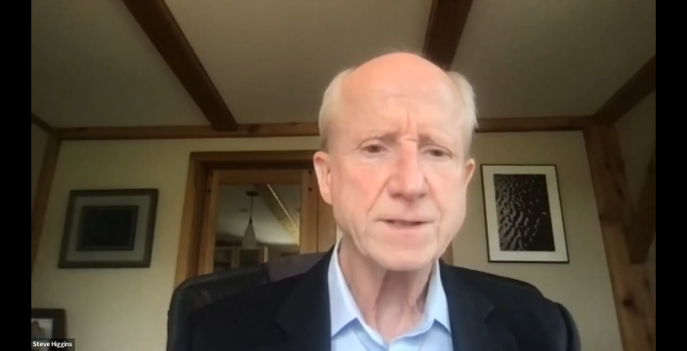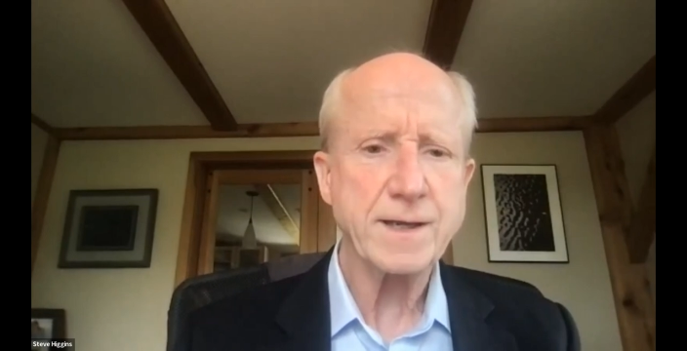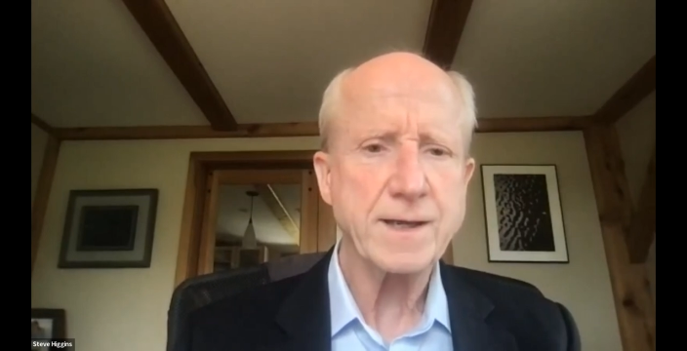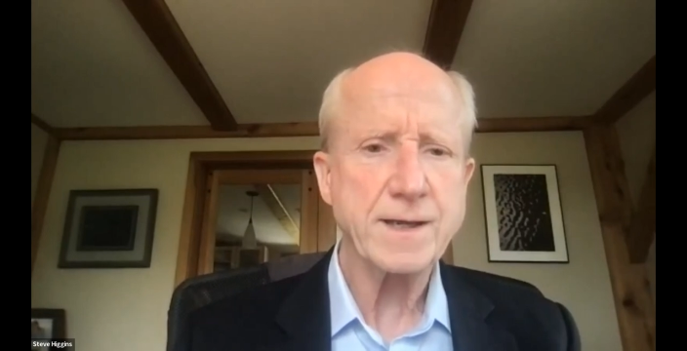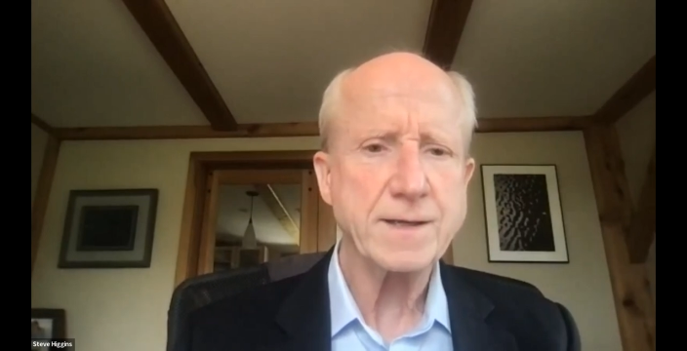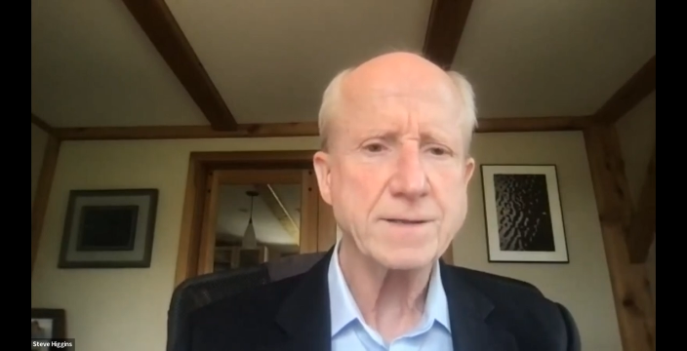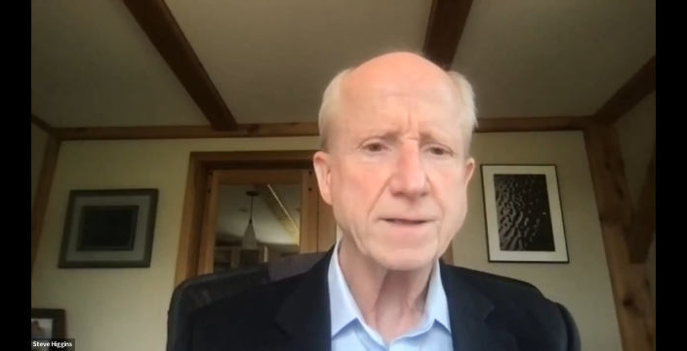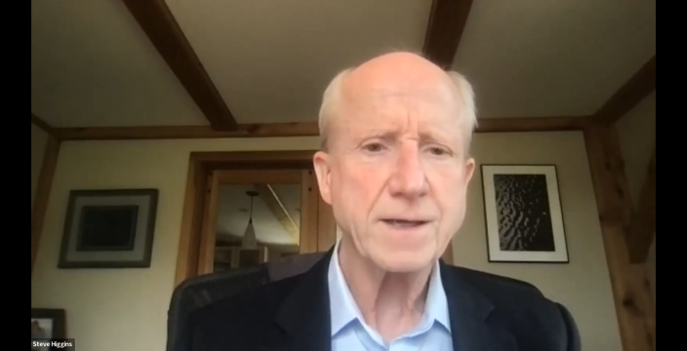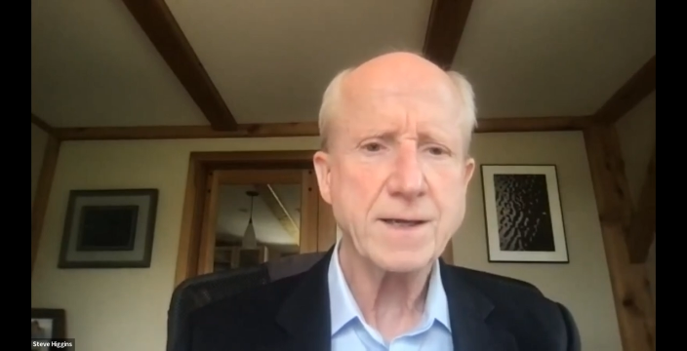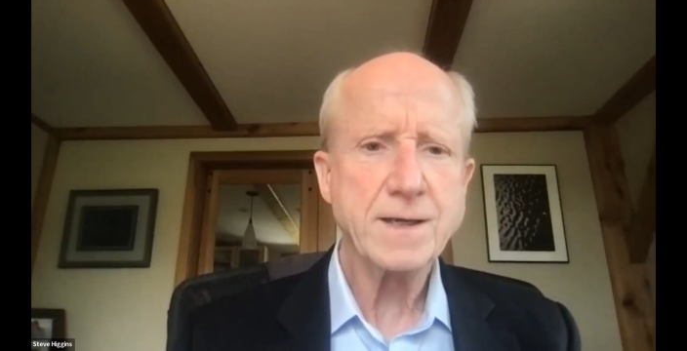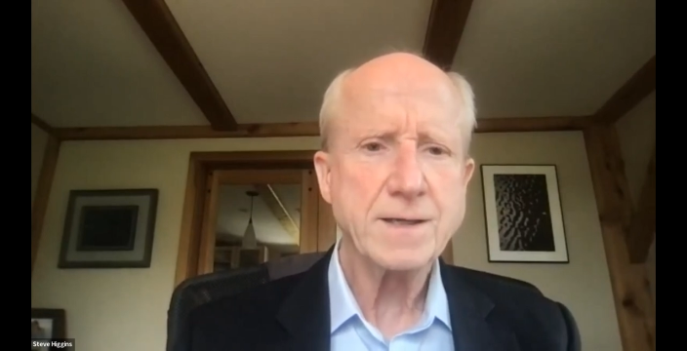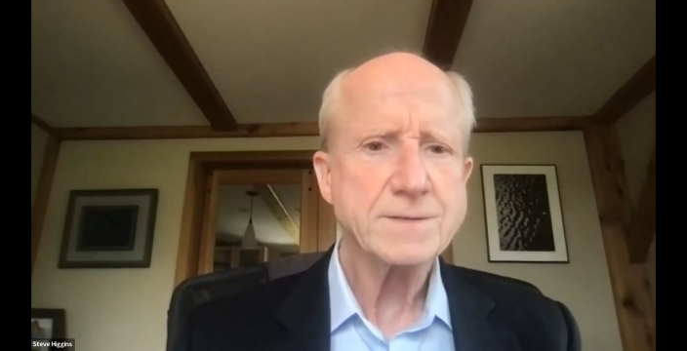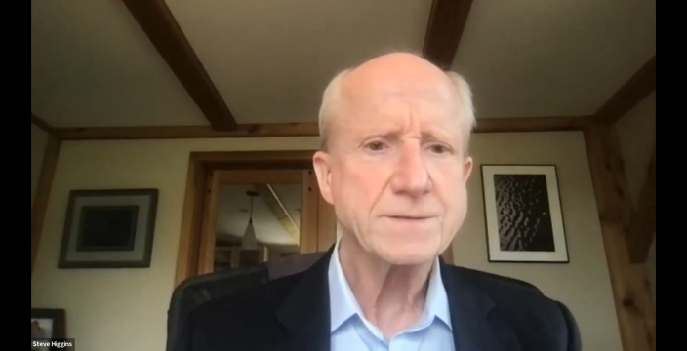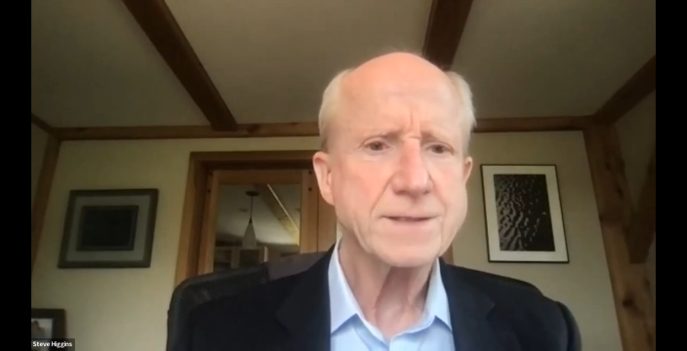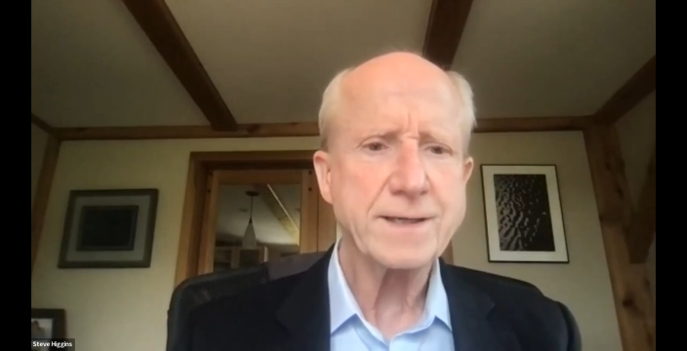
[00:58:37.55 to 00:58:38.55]
And
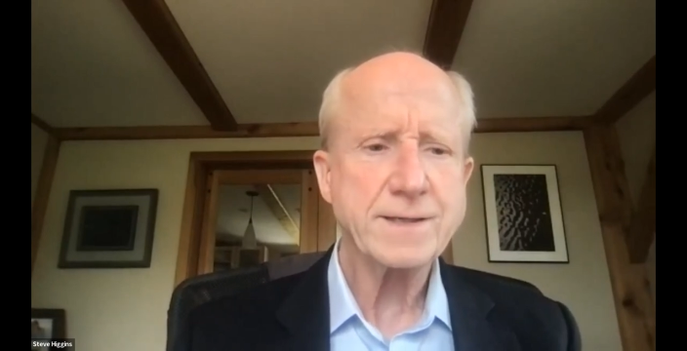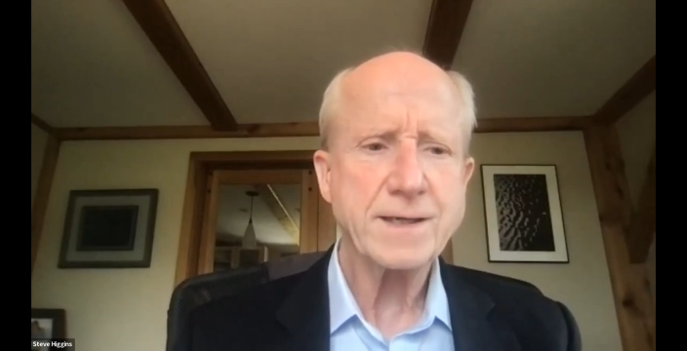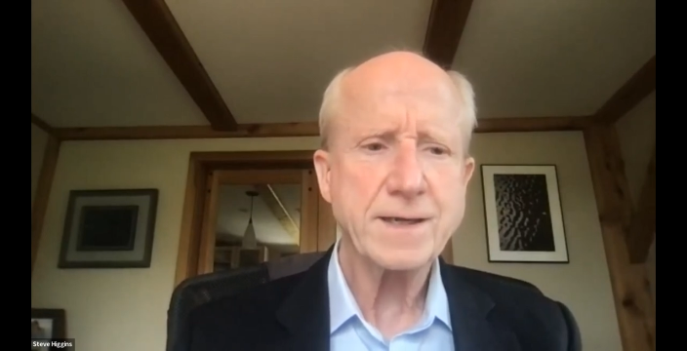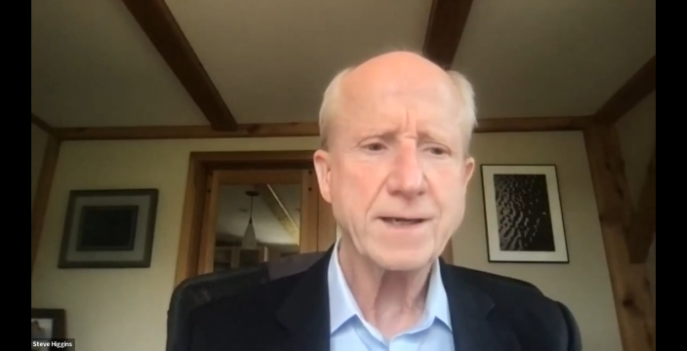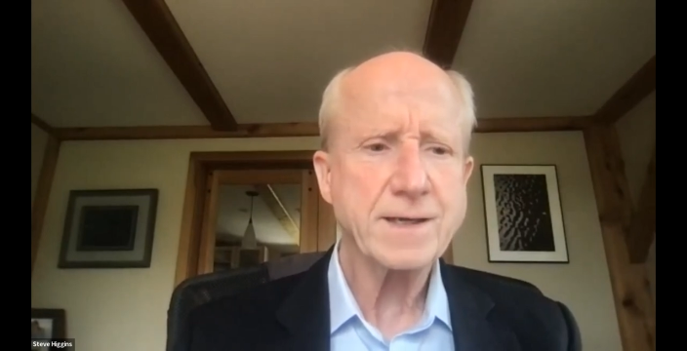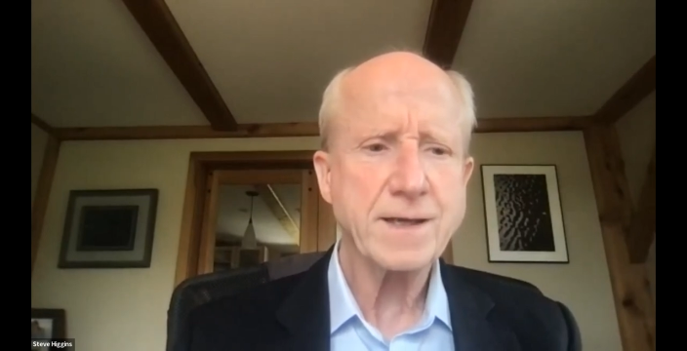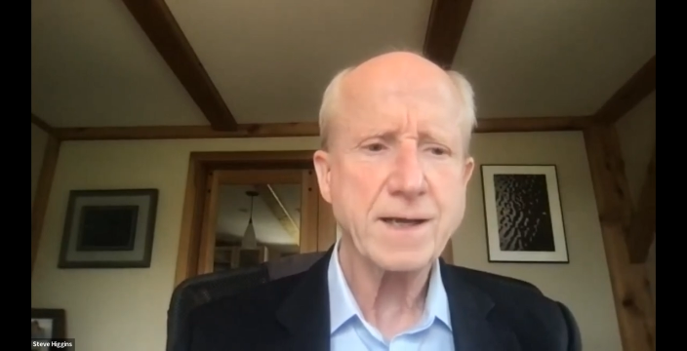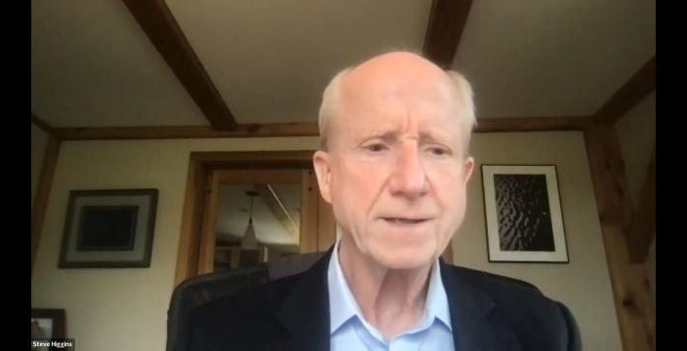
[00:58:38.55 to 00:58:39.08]
Sandy,